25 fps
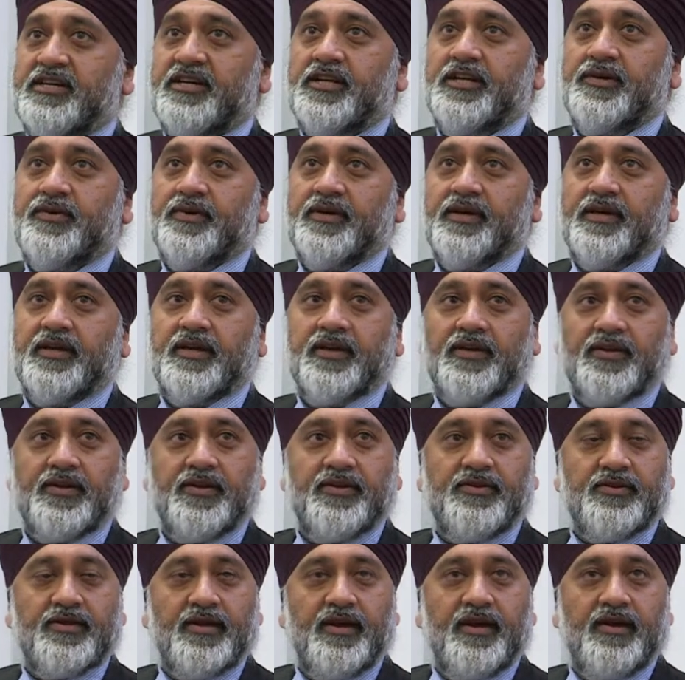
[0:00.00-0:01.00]
going
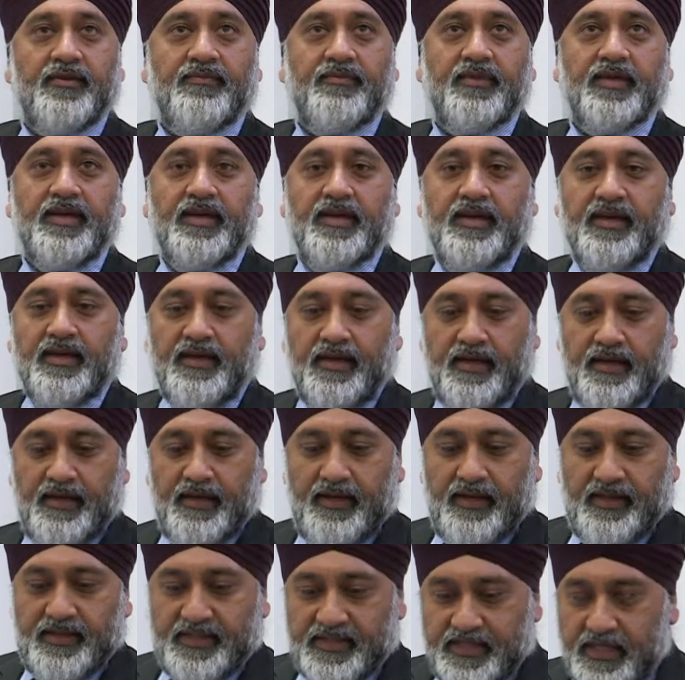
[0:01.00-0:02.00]
to
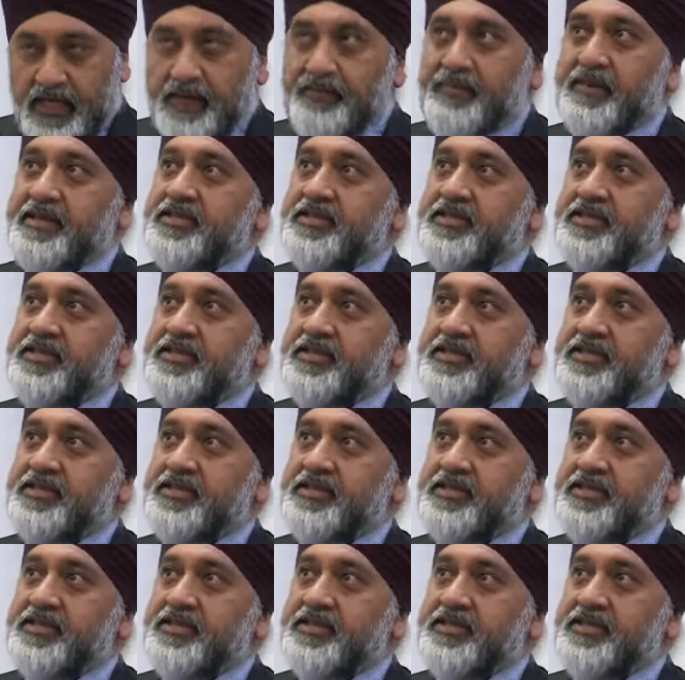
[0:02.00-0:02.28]
seep